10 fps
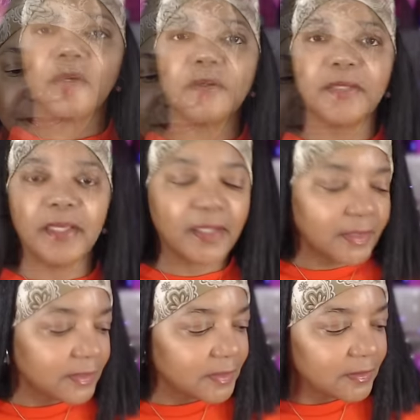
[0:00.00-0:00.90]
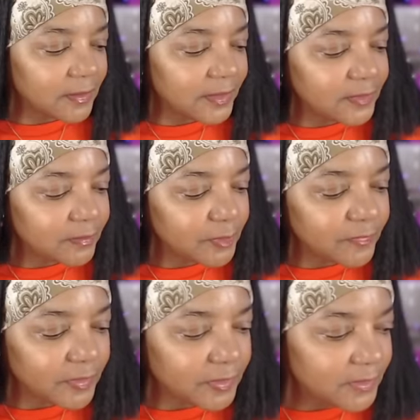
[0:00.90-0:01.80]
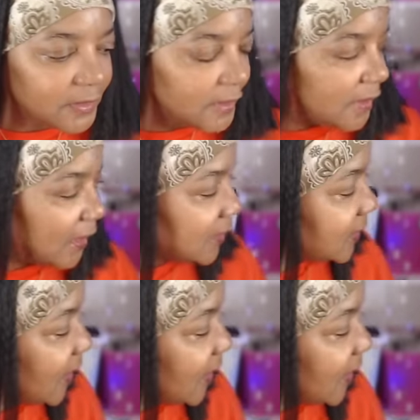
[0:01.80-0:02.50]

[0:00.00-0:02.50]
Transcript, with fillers: okay so let's move on to the next